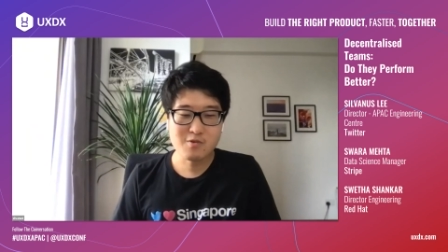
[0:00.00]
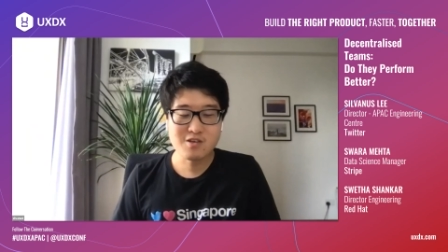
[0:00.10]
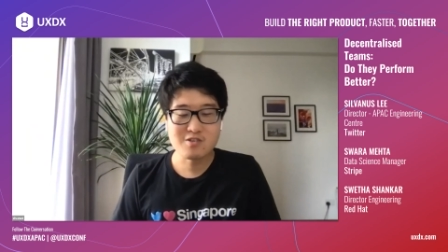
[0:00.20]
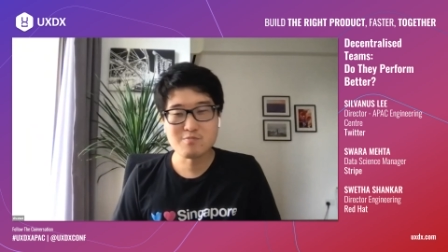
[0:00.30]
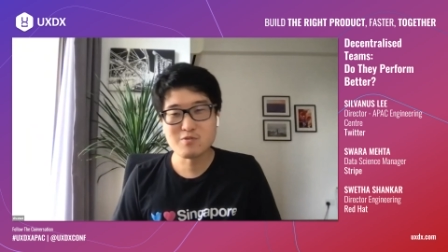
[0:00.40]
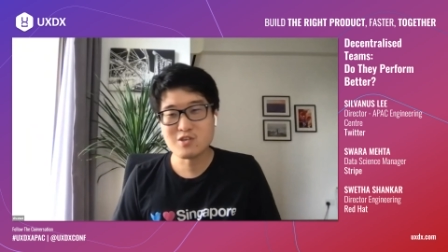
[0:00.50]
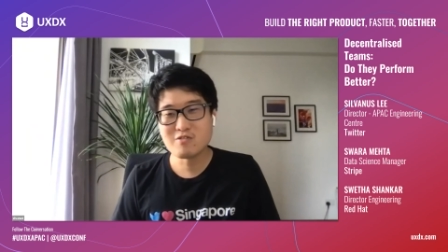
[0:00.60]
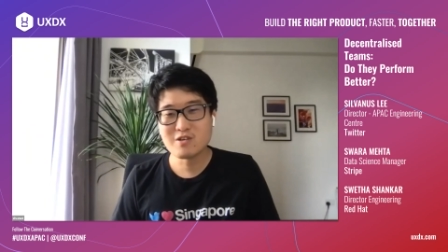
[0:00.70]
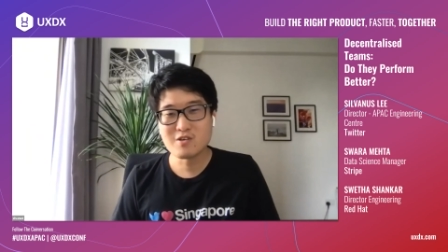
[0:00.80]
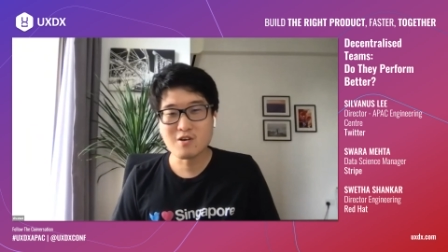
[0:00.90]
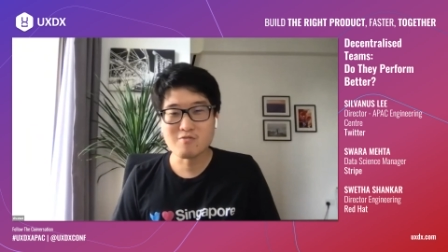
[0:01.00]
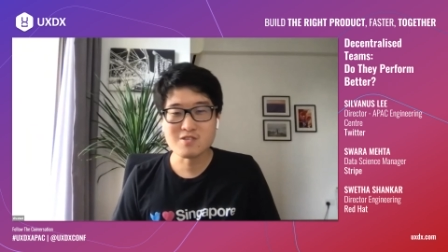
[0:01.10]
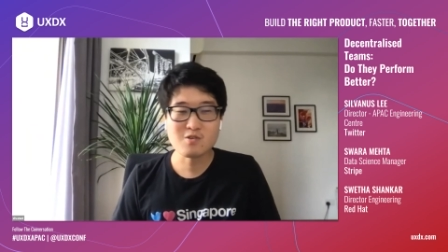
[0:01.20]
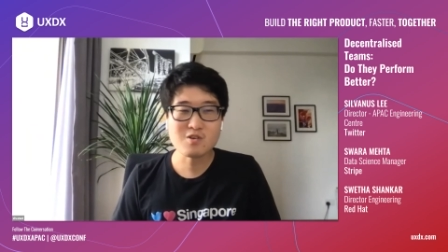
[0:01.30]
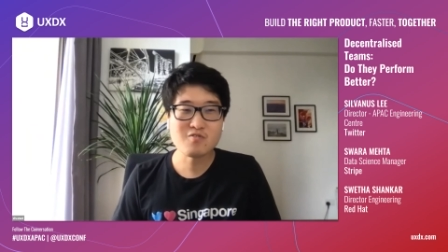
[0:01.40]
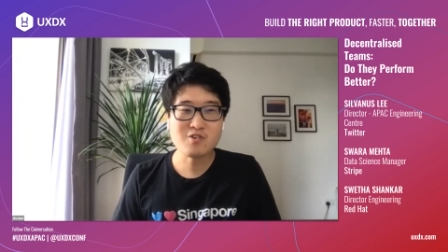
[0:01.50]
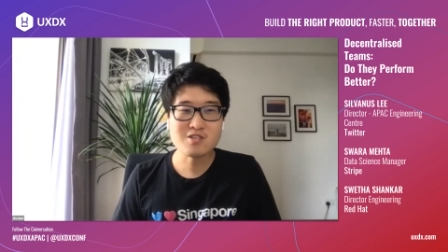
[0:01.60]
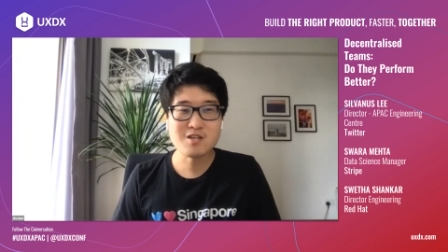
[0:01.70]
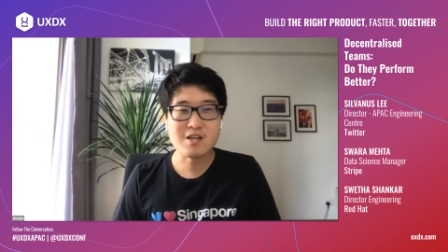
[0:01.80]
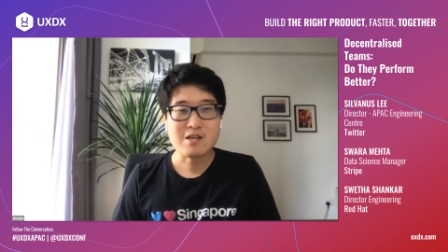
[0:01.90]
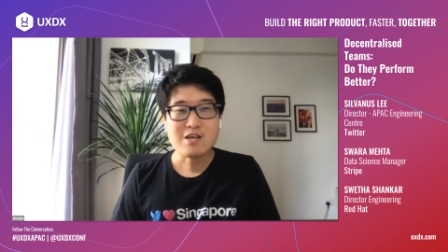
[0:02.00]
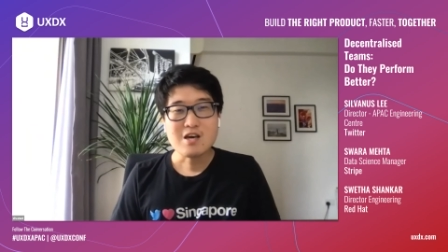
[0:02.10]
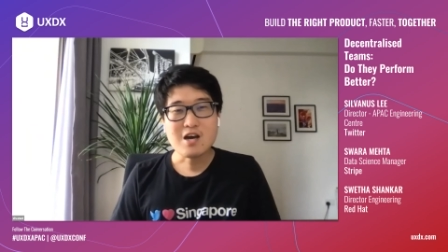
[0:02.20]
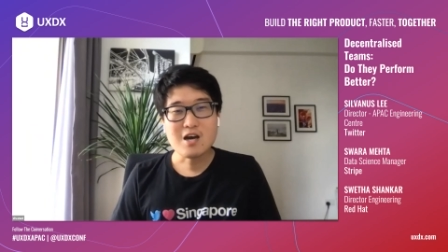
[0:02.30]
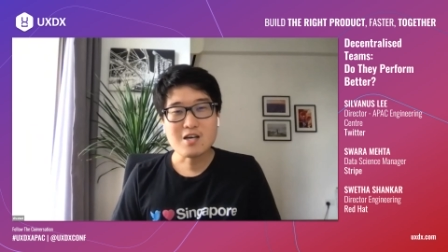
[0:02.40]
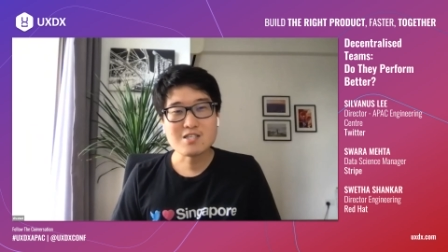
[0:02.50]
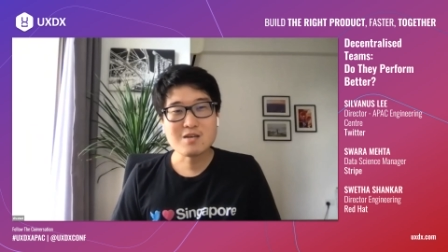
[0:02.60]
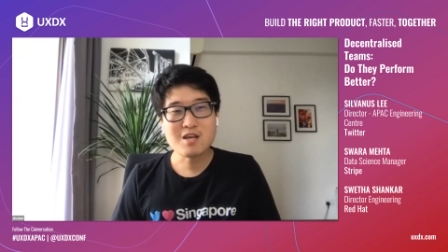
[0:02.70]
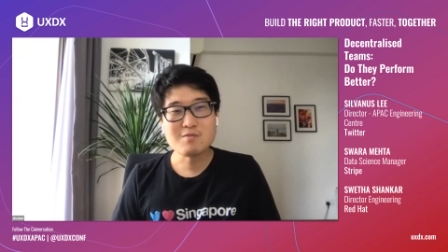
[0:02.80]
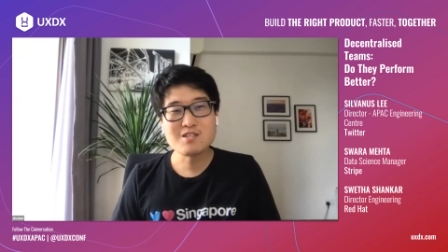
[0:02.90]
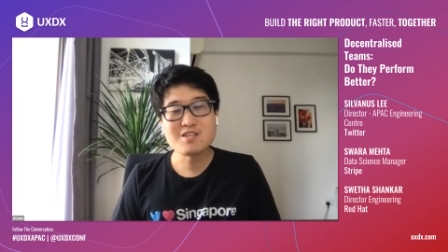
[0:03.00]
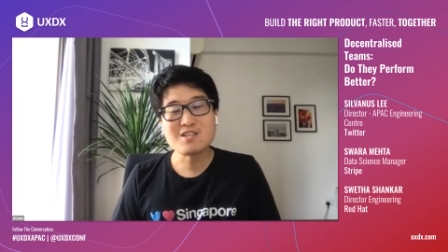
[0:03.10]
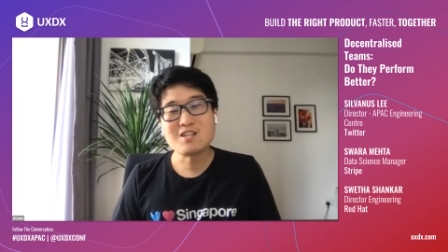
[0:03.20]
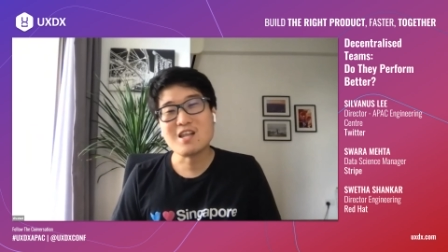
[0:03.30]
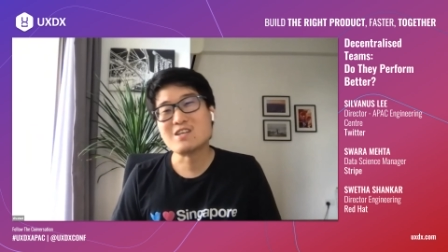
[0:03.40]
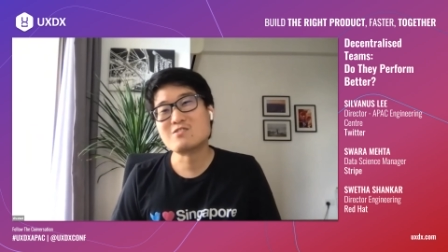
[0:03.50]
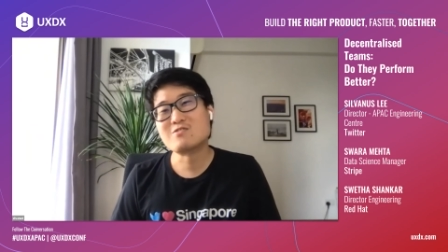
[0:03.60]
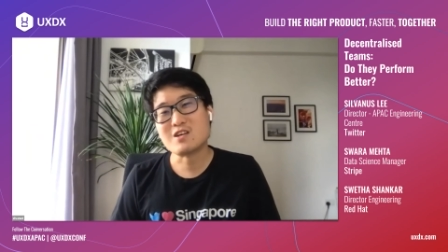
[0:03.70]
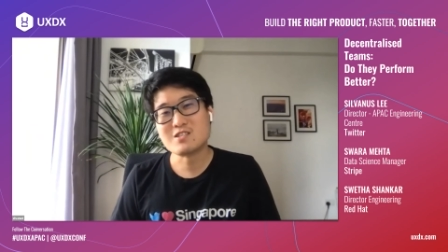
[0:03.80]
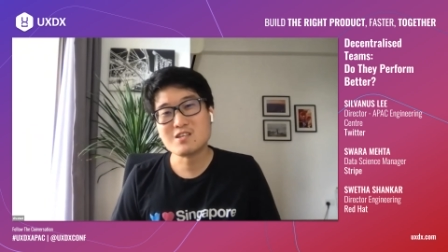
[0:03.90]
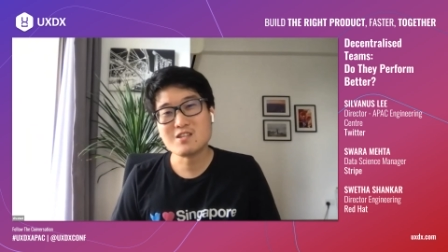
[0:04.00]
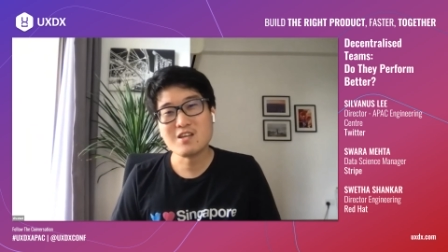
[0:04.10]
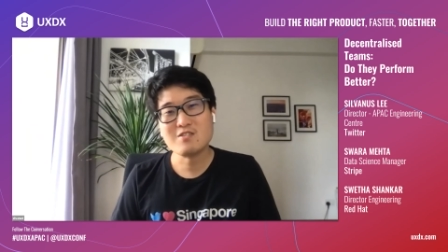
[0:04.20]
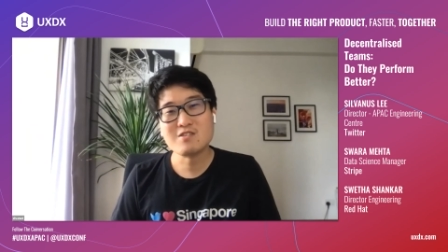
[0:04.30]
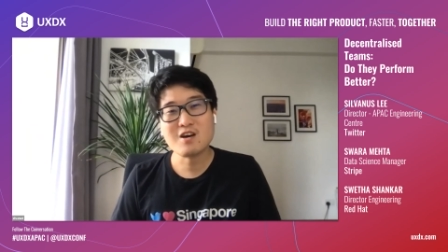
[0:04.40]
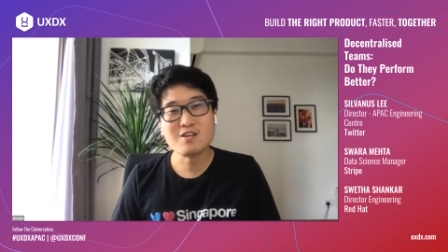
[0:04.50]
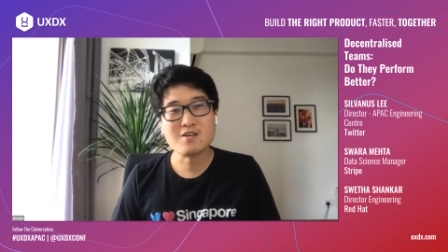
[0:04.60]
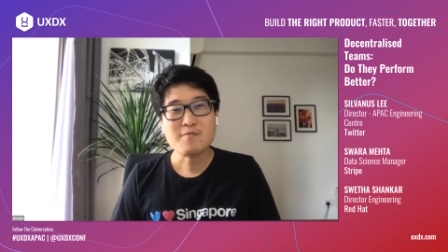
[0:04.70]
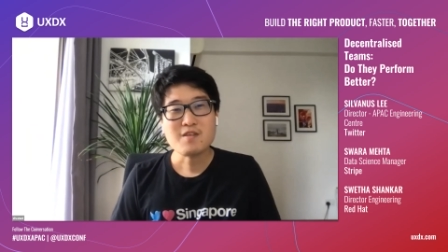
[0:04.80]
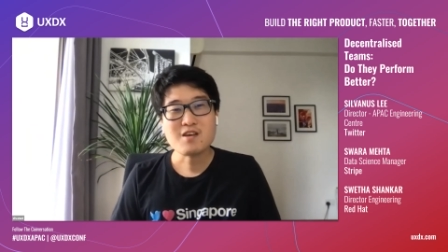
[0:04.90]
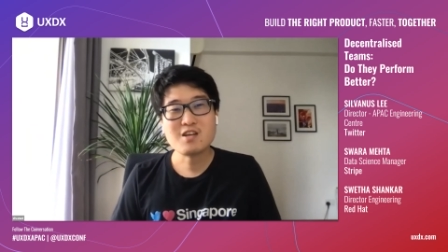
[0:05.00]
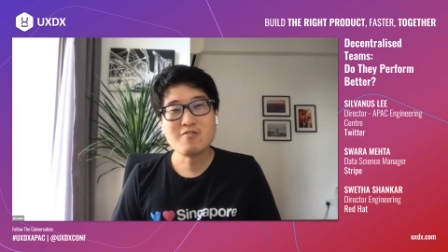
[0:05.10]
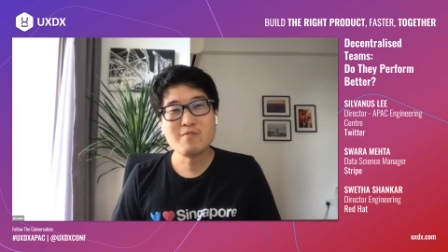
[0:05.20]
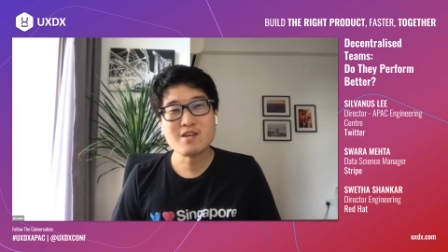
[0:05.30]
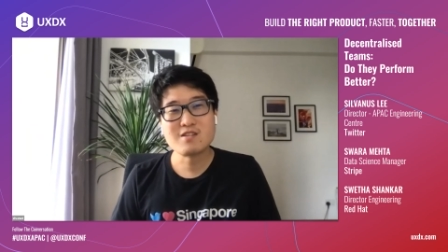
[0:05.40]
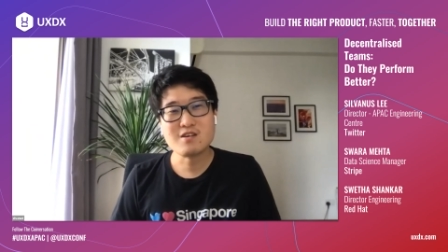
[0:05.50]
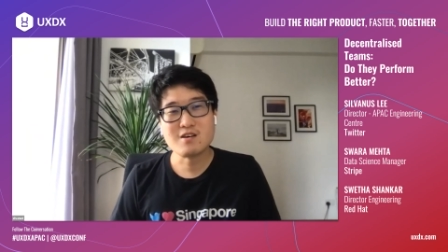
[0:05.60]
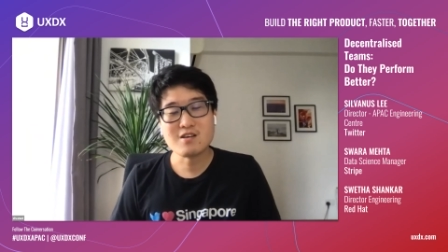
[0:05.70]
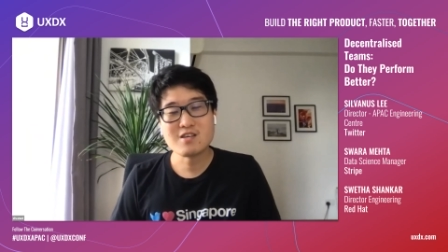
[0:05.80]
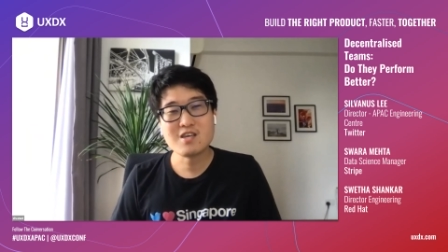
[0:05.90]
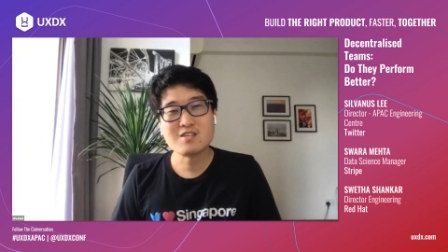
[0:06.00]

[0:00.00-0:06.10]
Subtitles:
almost entrepreneurial or resourceful is that sometimes things are less structured and you gotta kind of make the